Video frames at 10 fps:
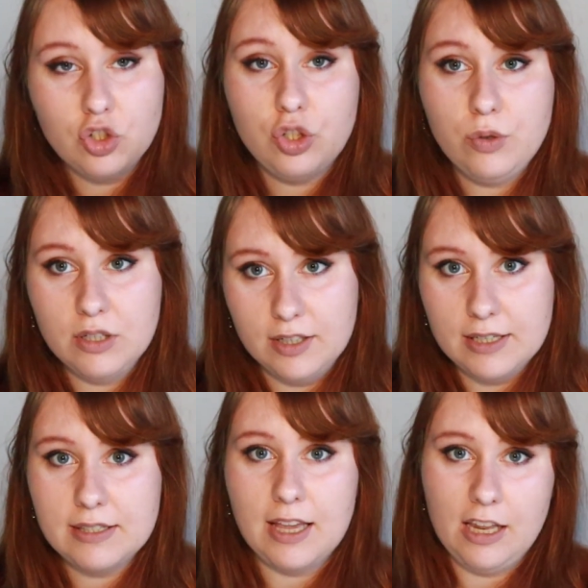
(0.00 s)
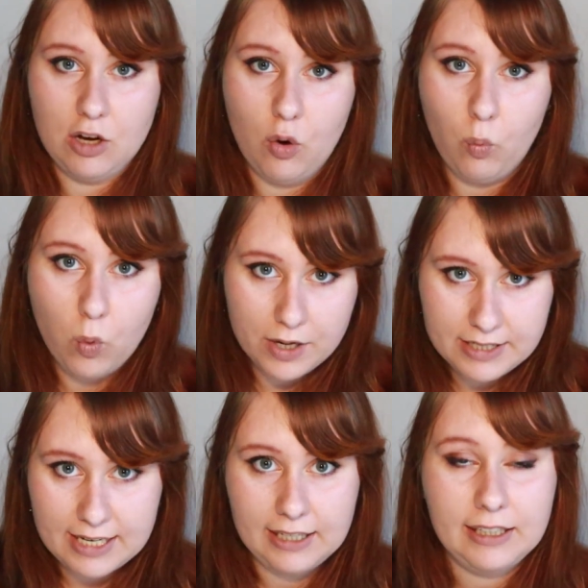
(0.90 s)
2 nights and 1
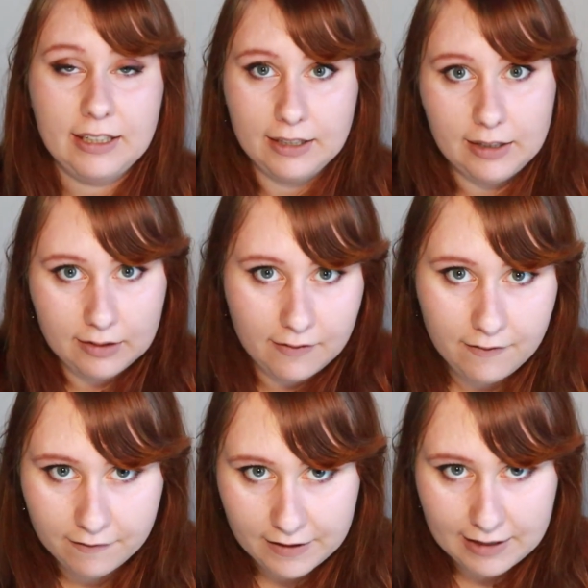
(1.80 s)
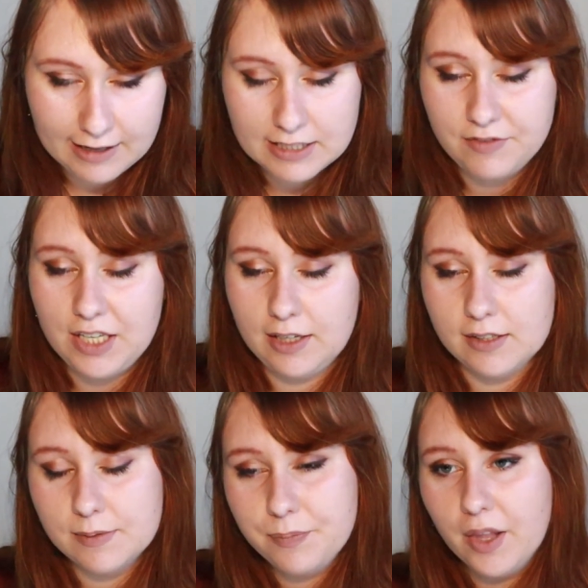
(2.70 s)
day in Las
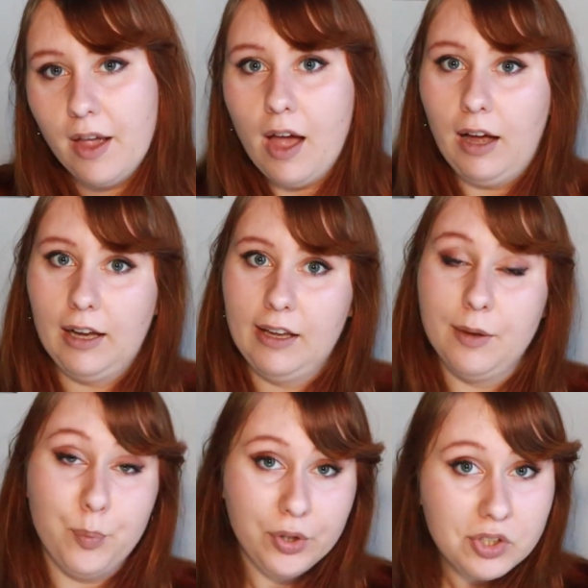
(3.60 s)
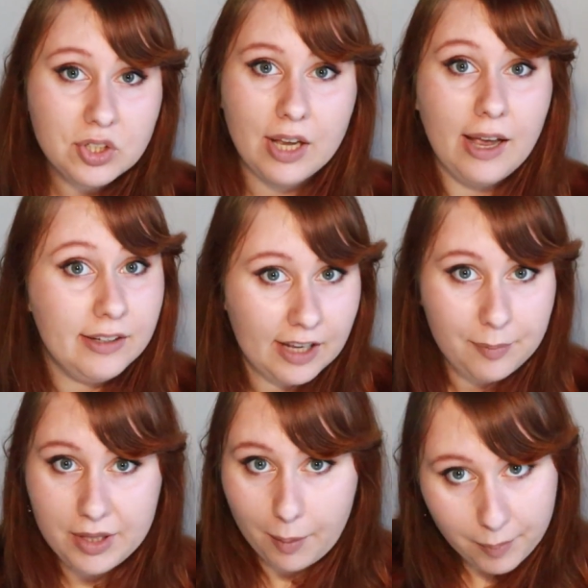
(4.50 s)
Vegas. I had booked an
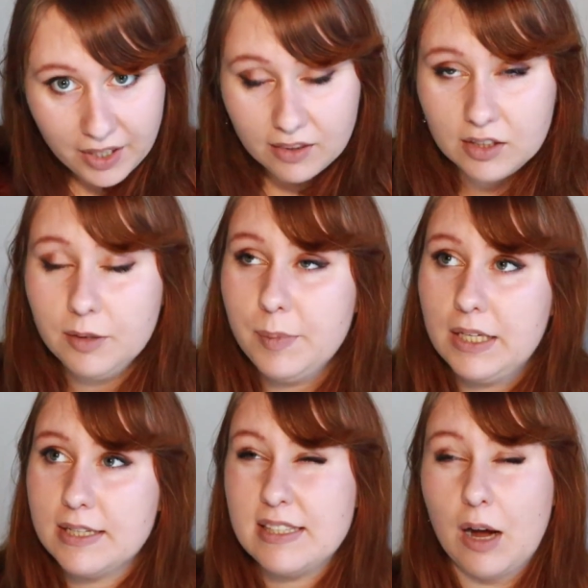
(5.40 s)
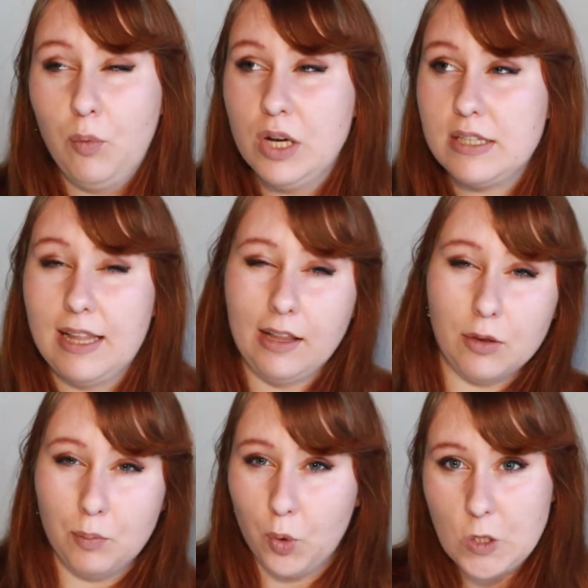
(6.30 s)
Airbnb there because that was like
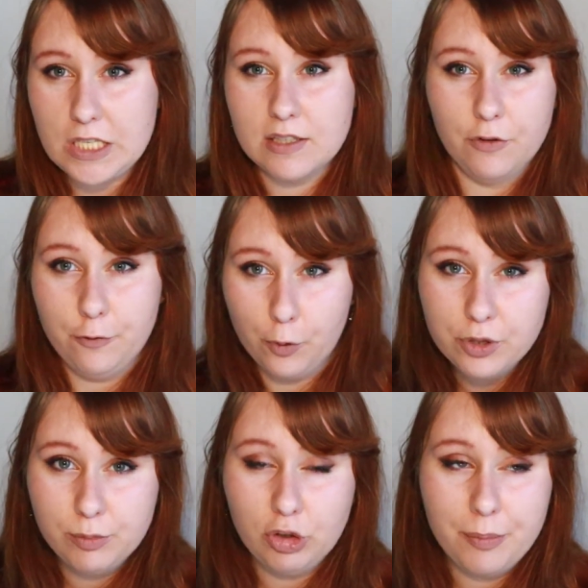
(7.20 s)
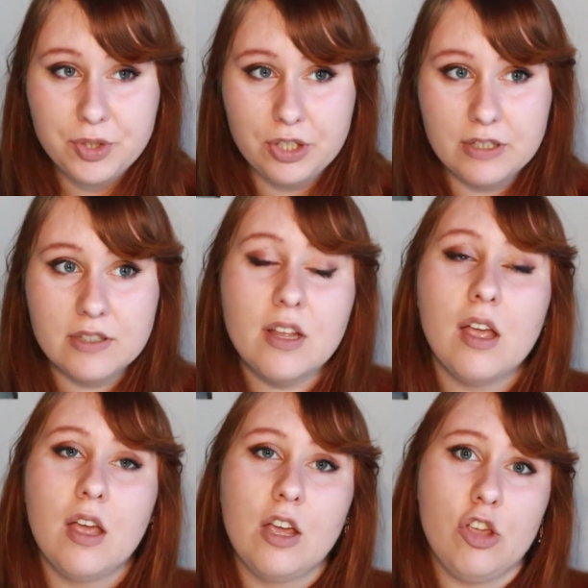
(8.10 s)
the most affordable options.
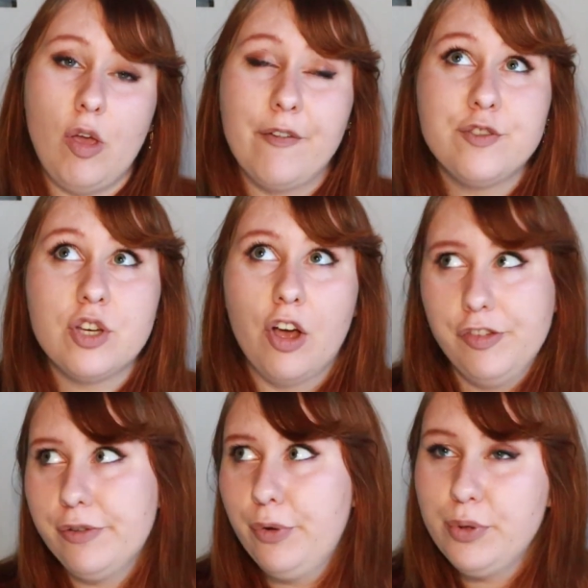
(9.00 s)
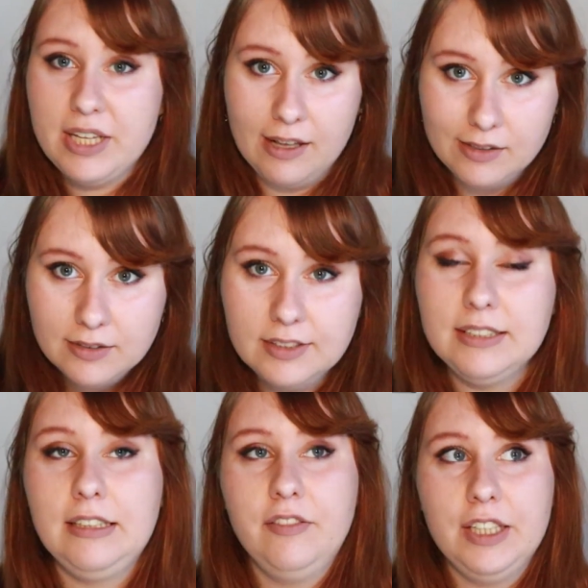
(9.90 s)
You have tons of hotels
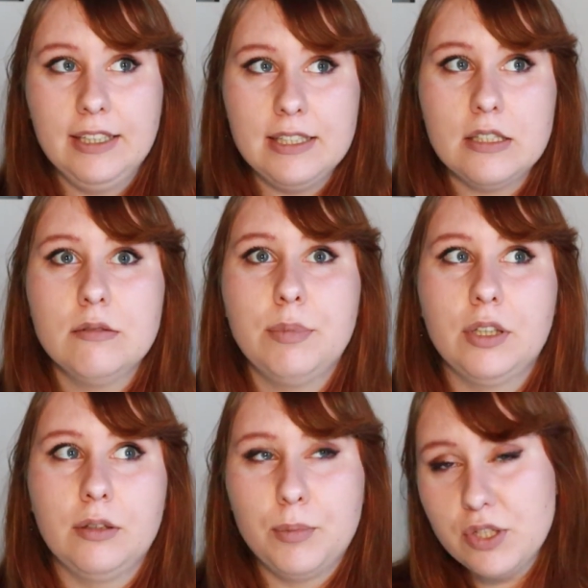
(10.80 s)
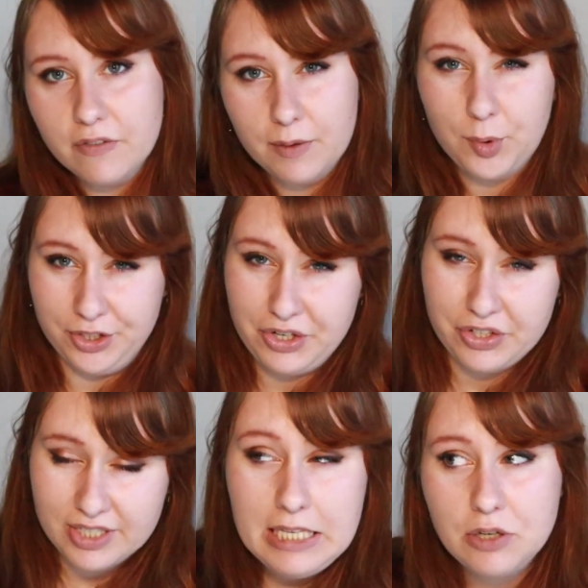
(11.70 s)
in Vegas, but most of them are in
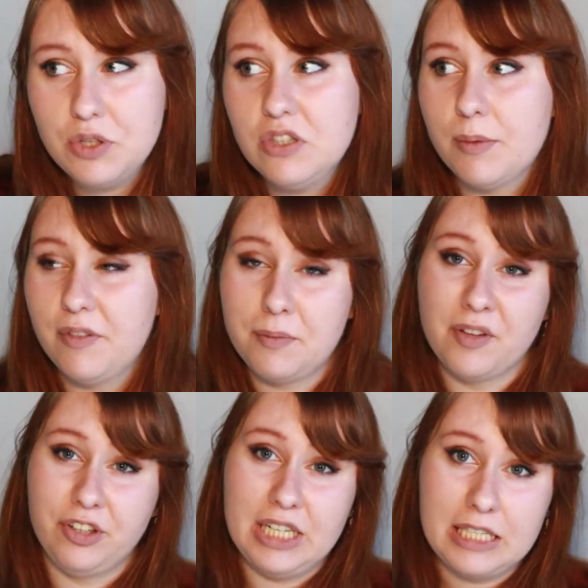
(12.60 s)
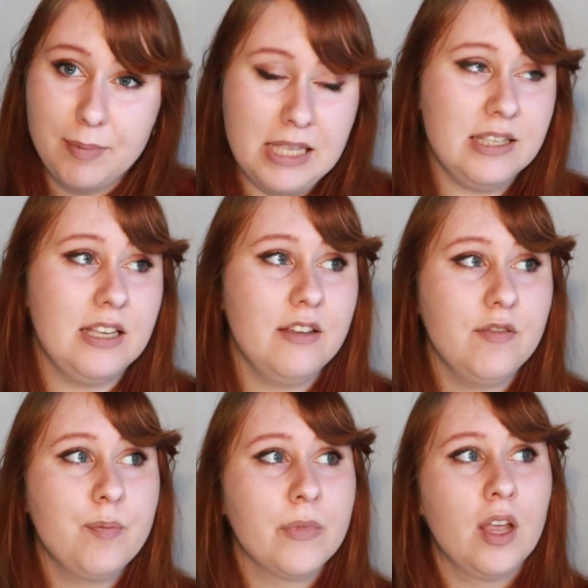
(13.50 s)
casinos, some of them are very expensive.